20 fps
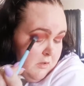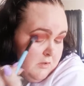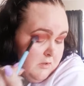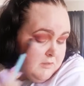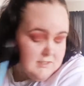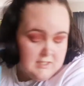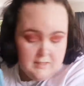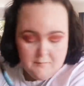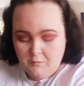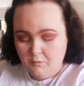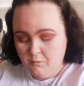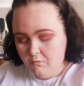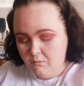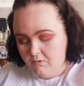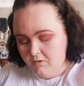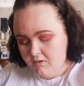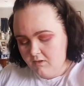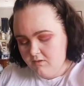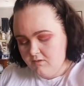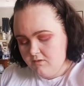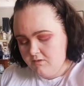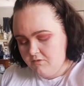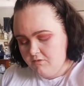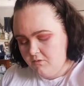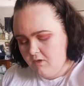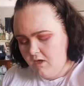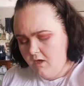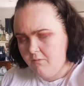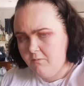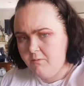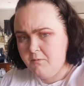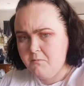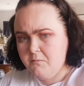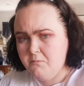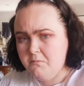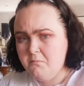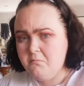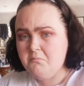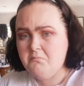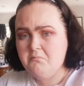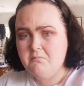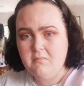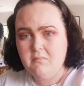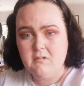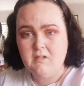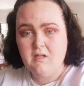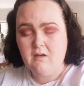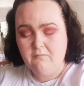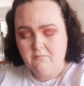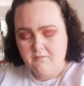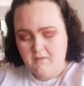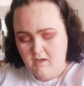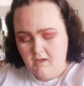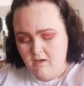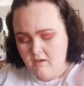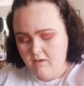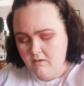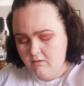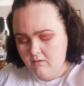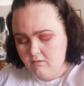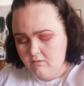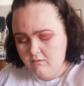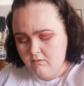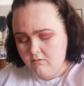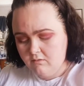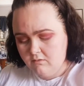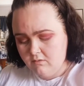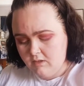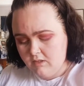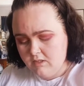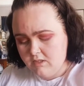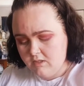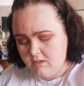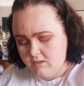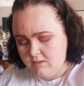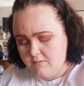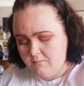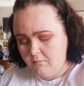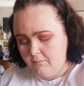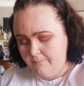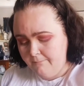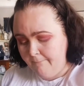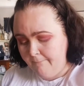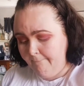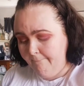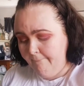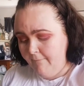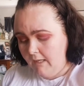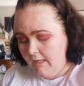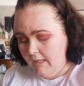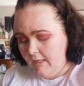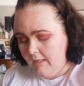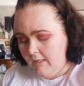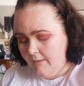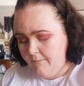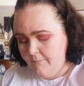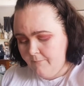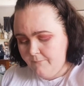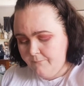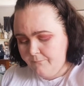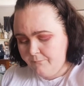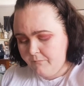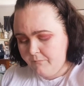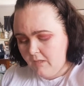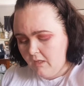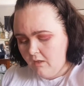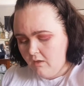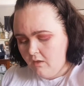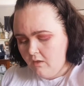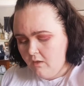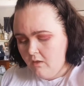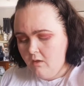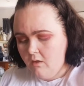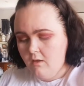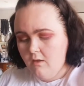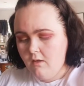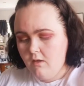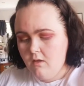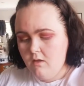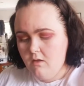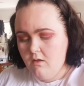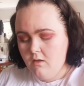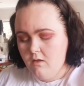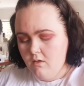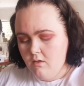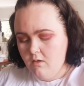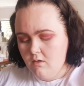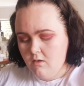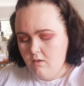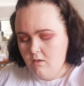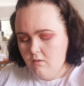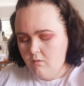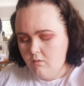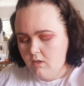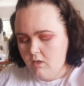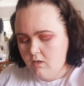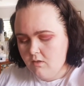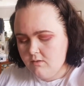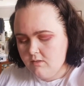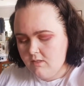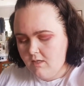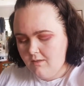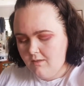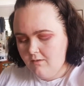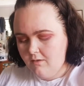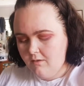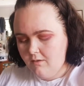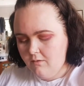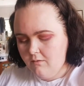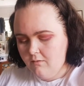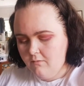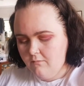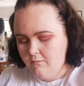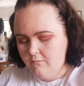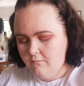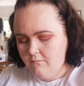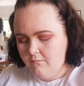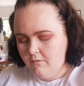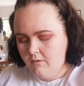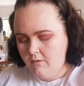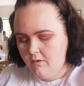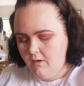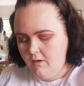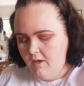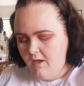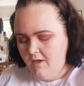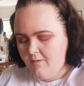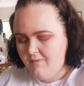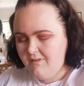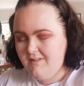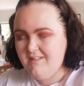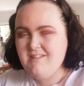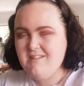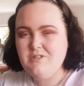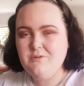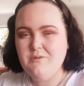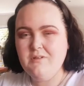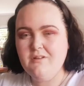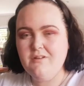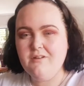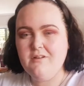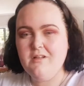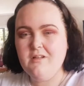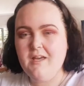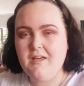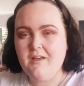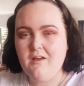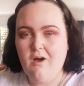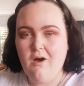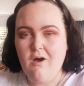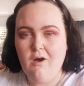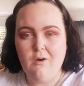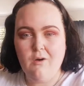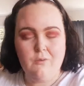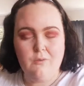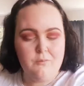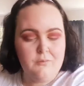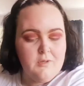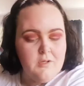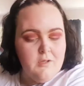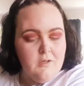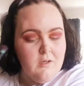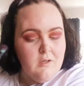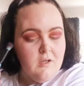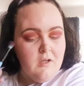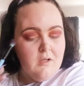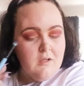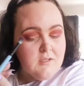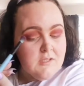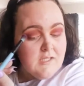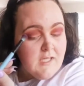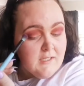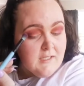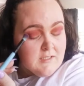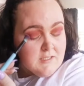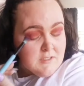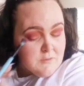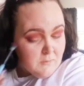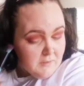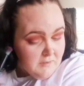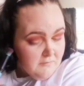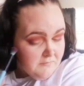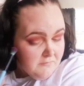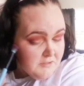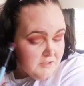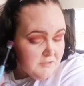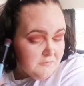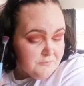Walker's new album, love that. That shit's bomb. What else? I love, been listening to a lot of like old Taylor Swift.